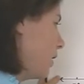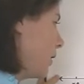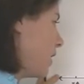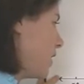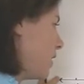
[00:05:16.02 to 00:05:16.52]

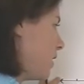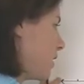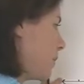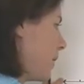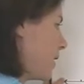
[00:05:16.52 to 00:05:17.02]
which
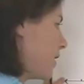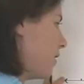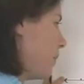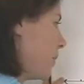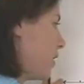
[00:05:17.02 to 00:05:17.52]
is about
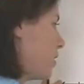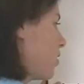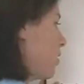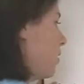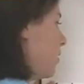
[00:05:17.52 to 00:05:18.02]

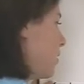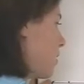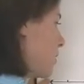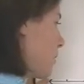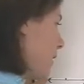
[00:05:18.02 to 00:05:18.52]
0.2, so
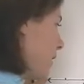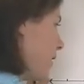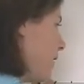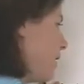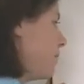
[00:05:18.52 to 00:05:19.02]
that's about
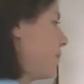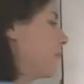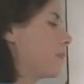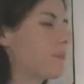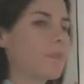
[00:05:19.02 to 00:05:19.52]
there.
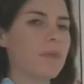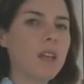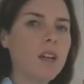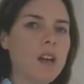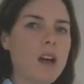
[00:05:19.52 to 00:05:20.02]

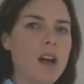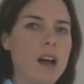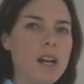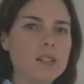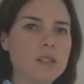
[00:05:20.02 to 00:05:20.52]

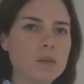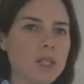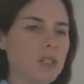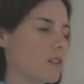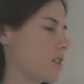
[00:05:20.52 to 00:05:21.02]
And
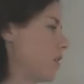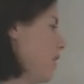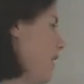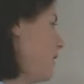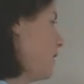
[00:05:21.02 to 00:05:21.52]
we also
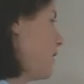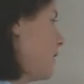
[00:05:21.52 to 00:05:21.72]
had